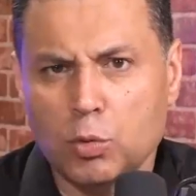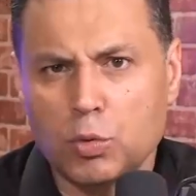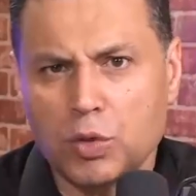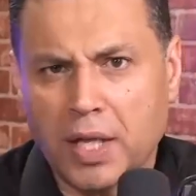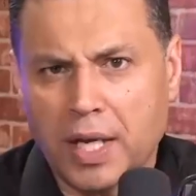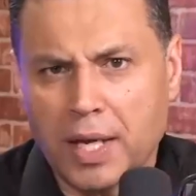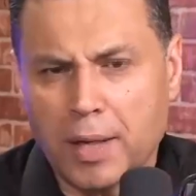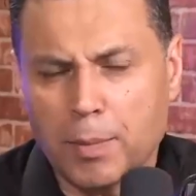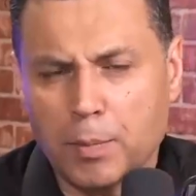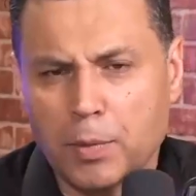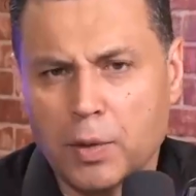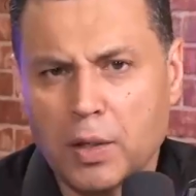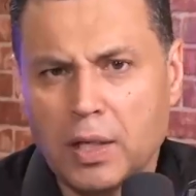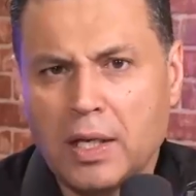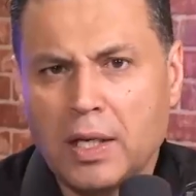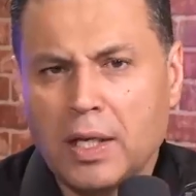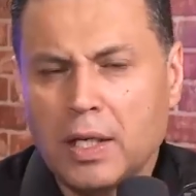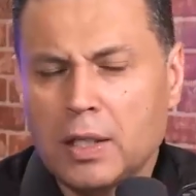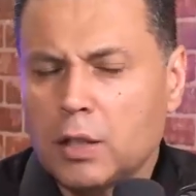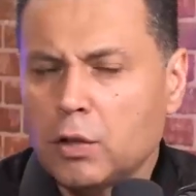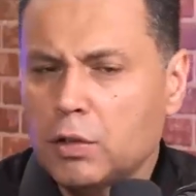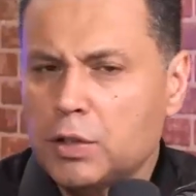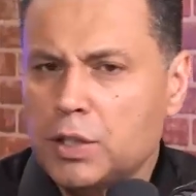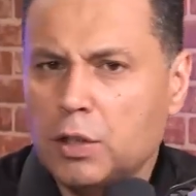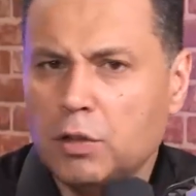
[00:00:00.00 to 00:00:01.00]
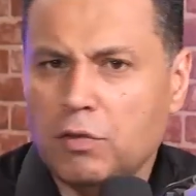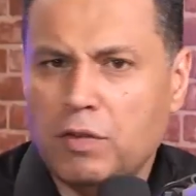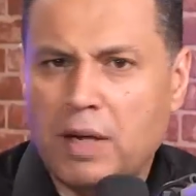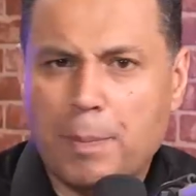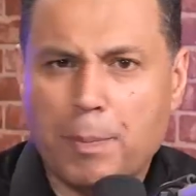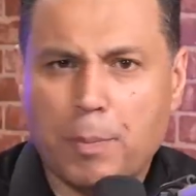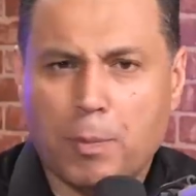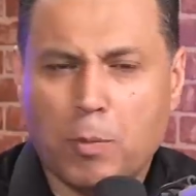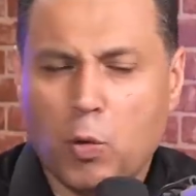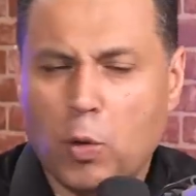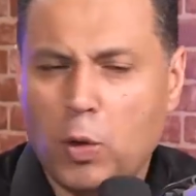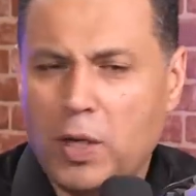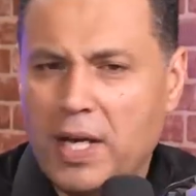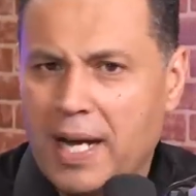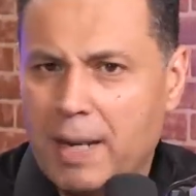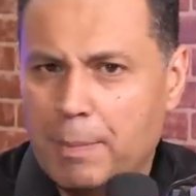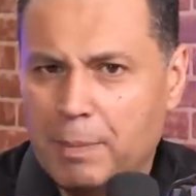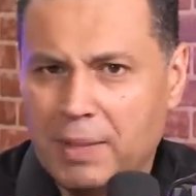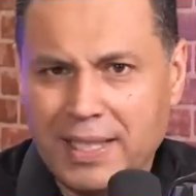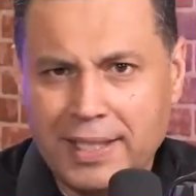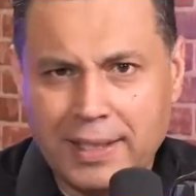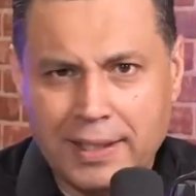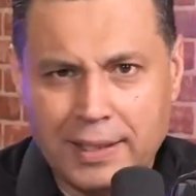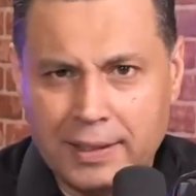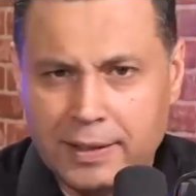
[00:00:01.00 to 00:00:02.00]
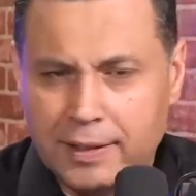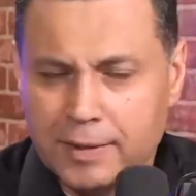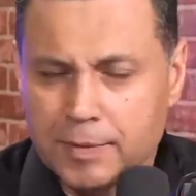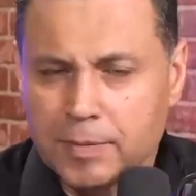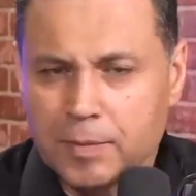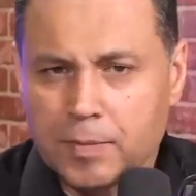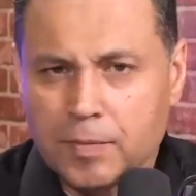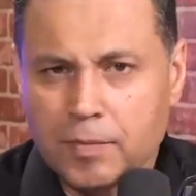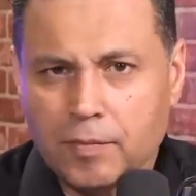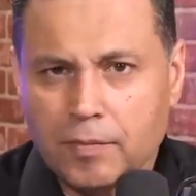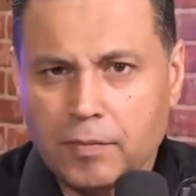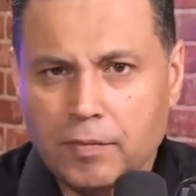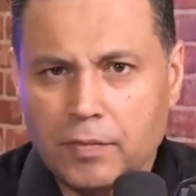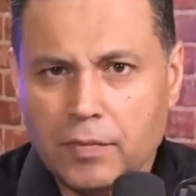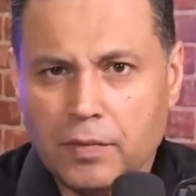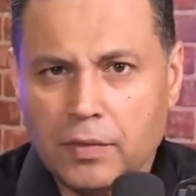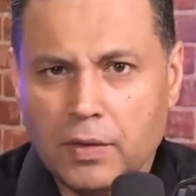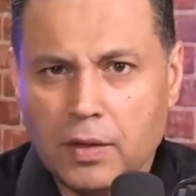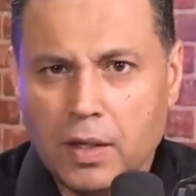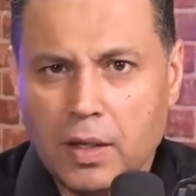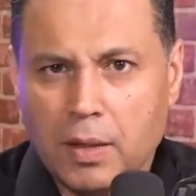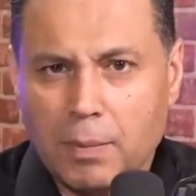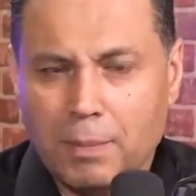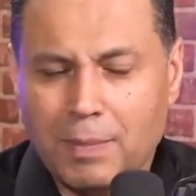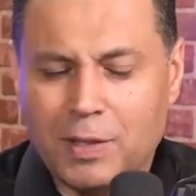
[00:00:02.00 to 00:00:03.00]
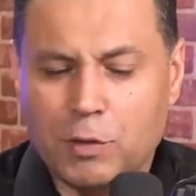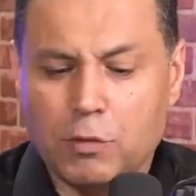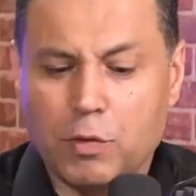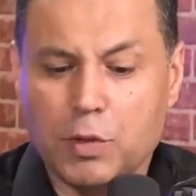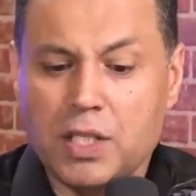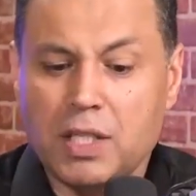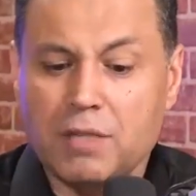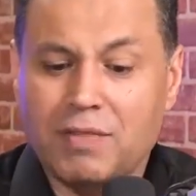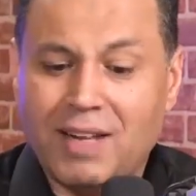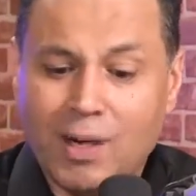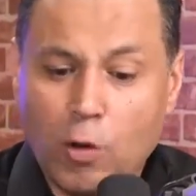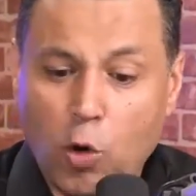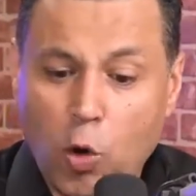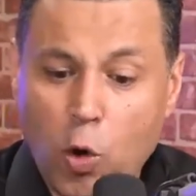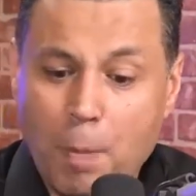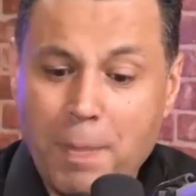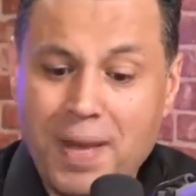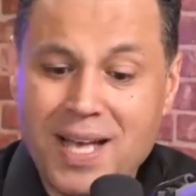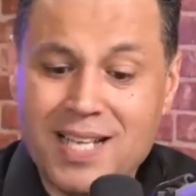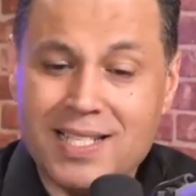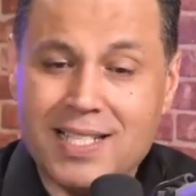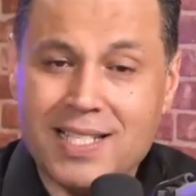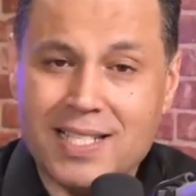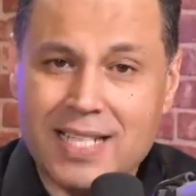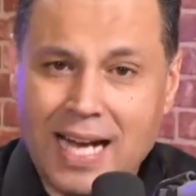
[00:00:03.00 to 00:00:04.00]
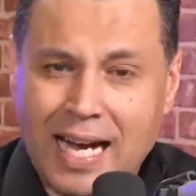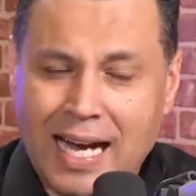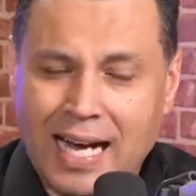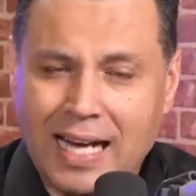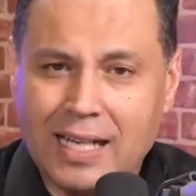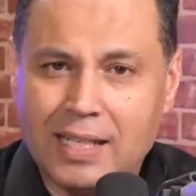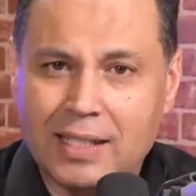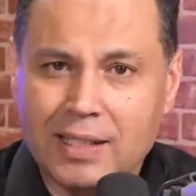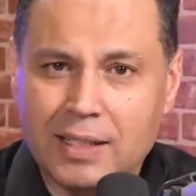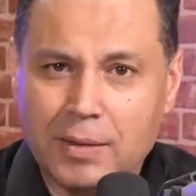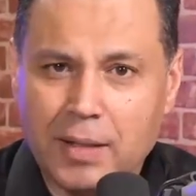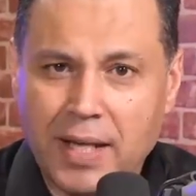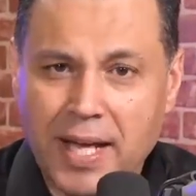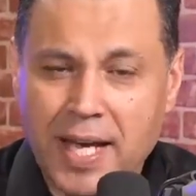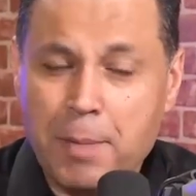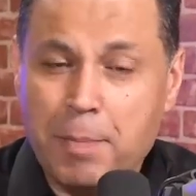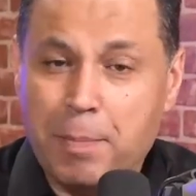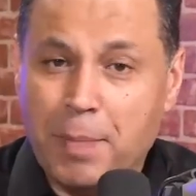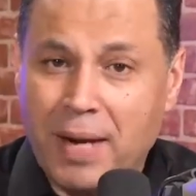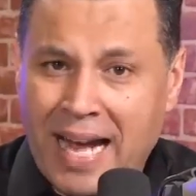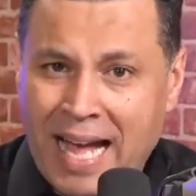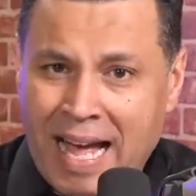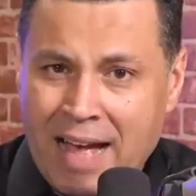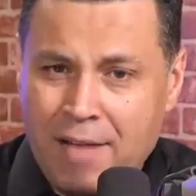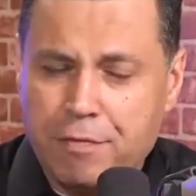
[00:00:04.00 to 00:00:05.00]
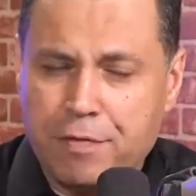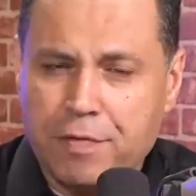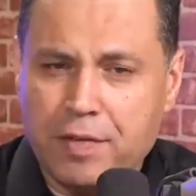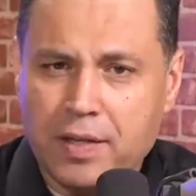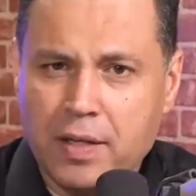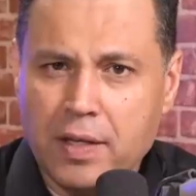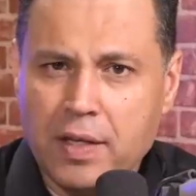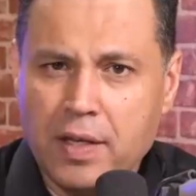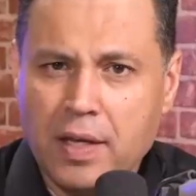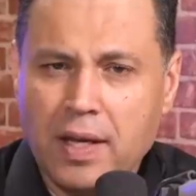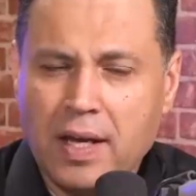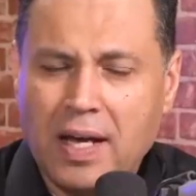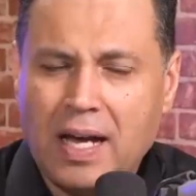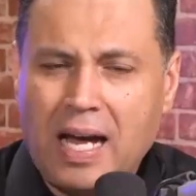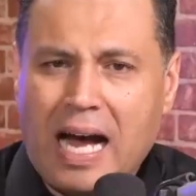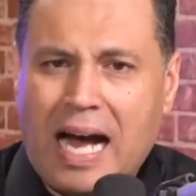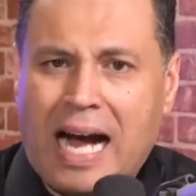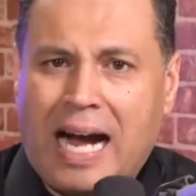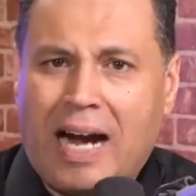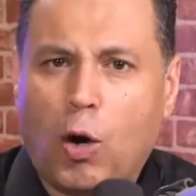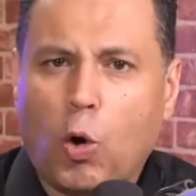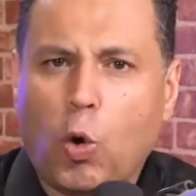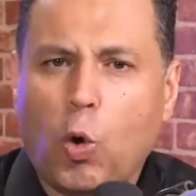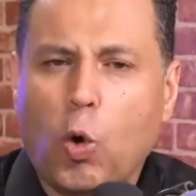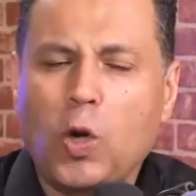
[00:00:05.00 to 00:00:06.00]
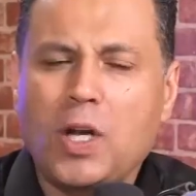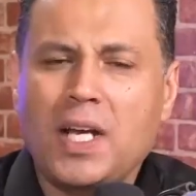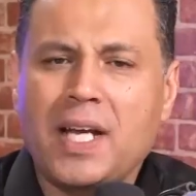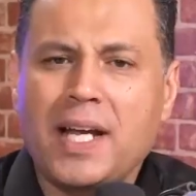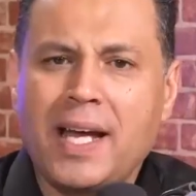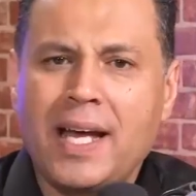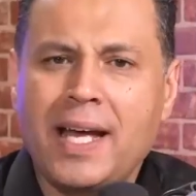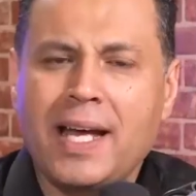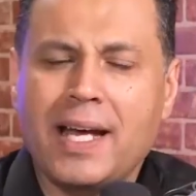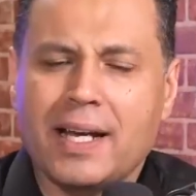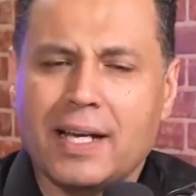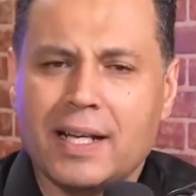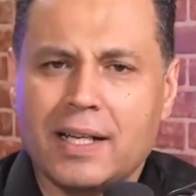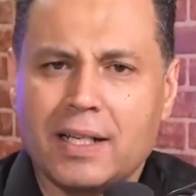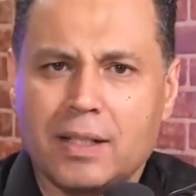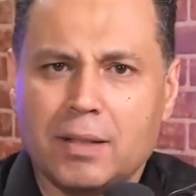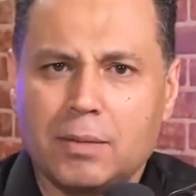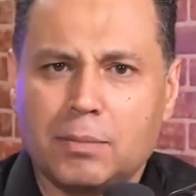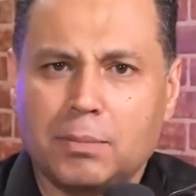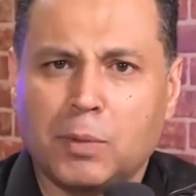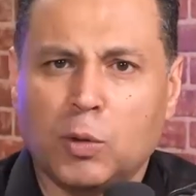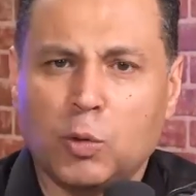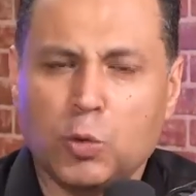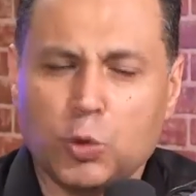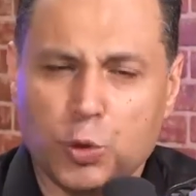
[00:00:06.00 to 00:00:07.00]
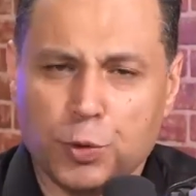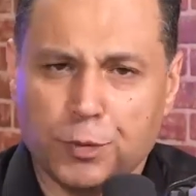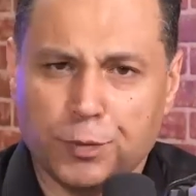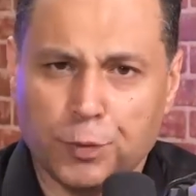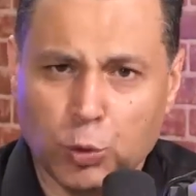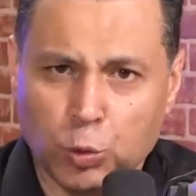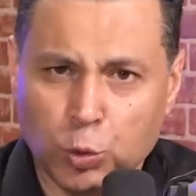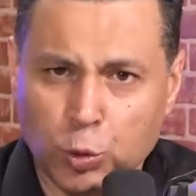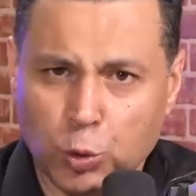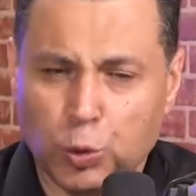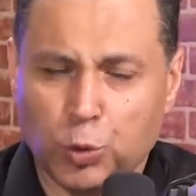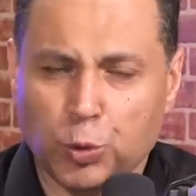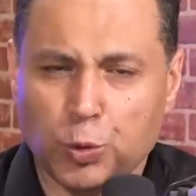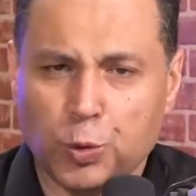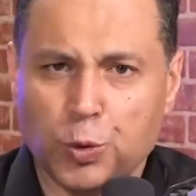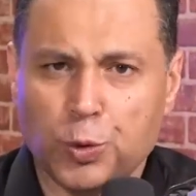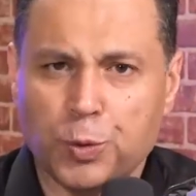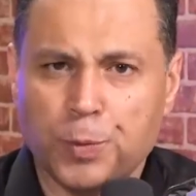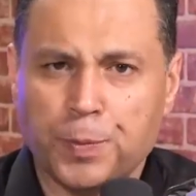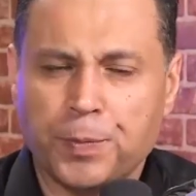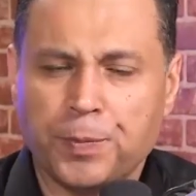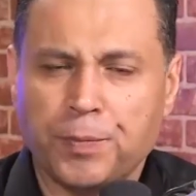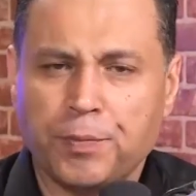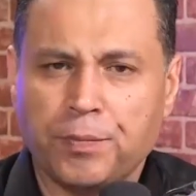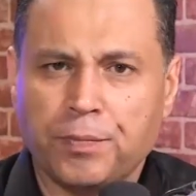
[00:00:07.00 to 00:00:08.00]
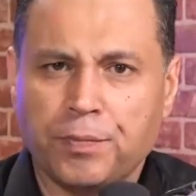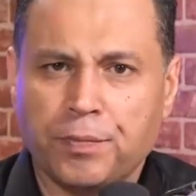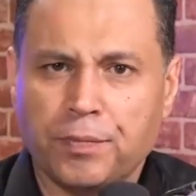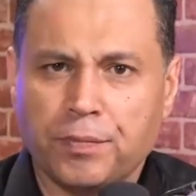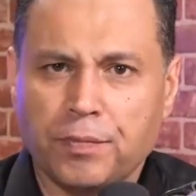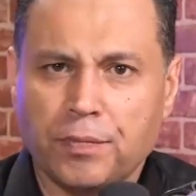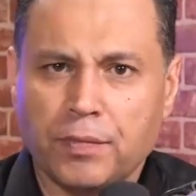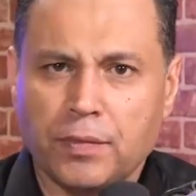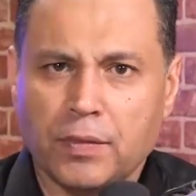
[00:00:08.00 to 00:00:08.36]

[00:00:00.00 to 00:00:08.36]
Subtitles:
in due time, so you won't reap tomorrow, but you start soon to reap good fruits